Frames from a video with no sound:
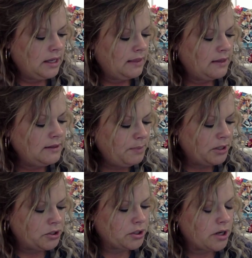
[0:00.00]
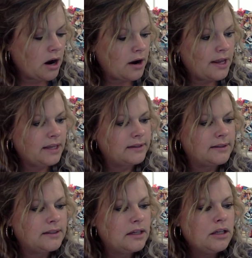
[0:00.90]
This picture card
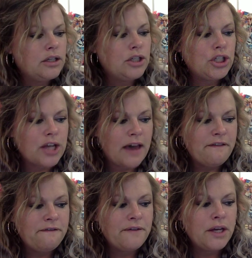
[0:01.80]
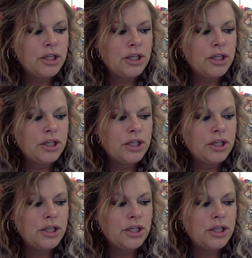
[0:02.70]
is chef,